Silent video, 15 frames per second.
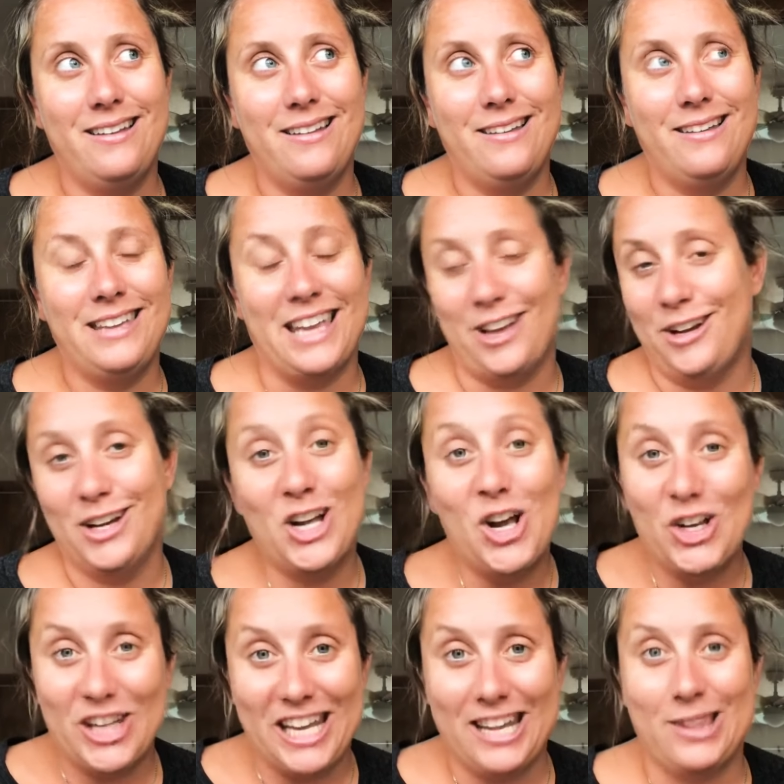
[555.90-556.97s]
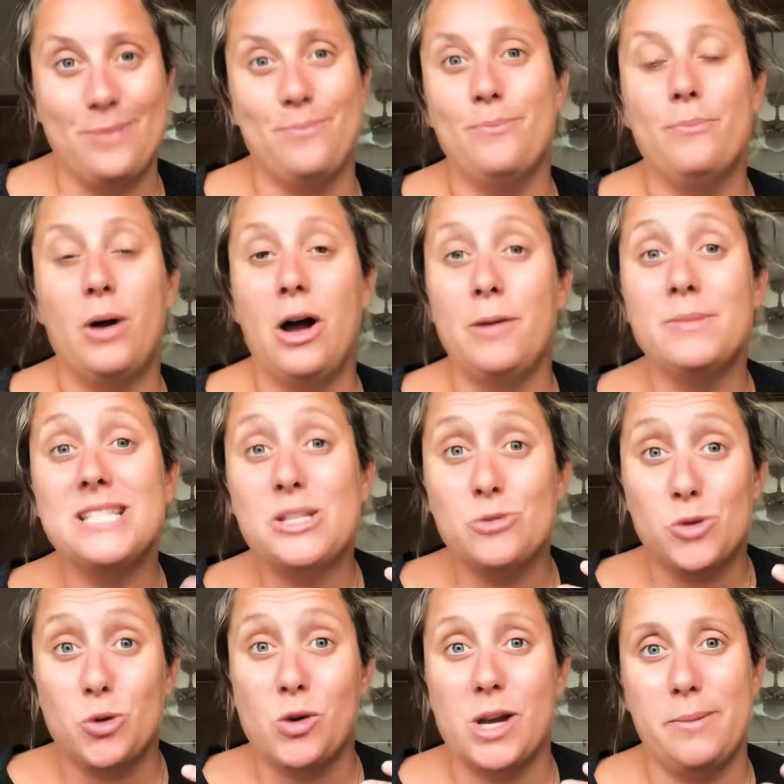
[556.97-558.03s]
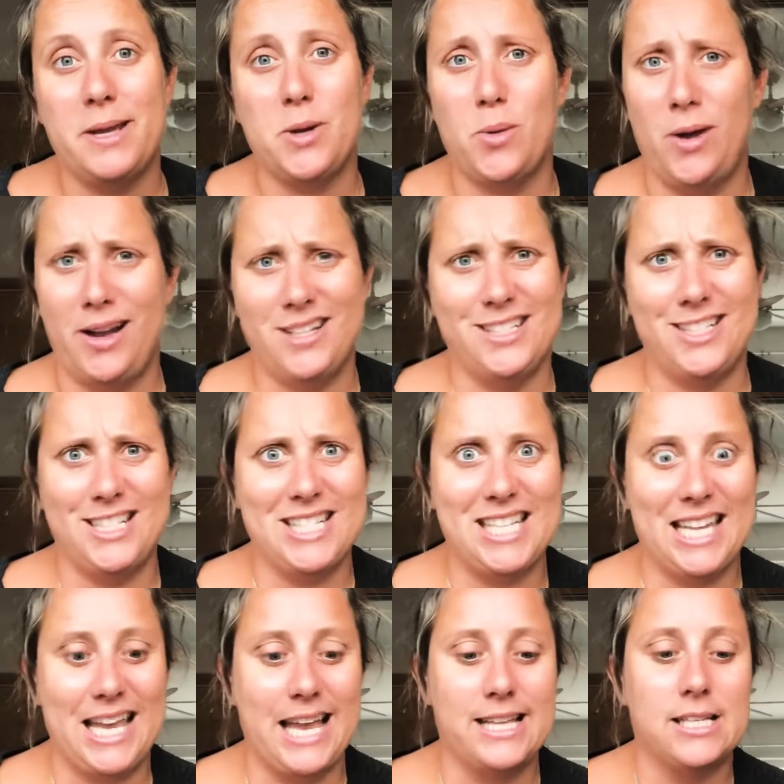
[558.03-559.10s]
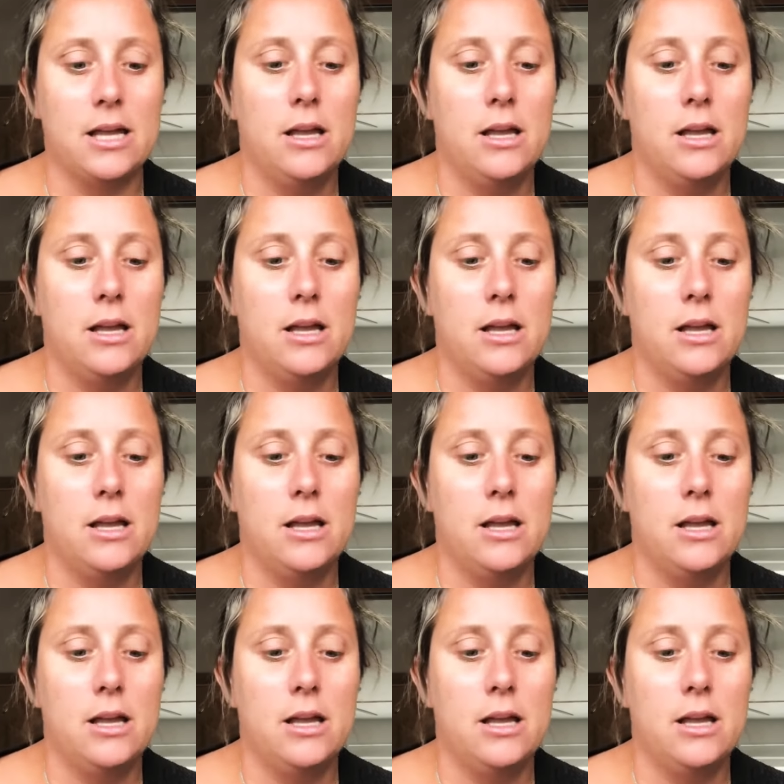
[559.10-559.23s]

Yeah, I can't hear them, but I'm still talking a bit quieter just in case.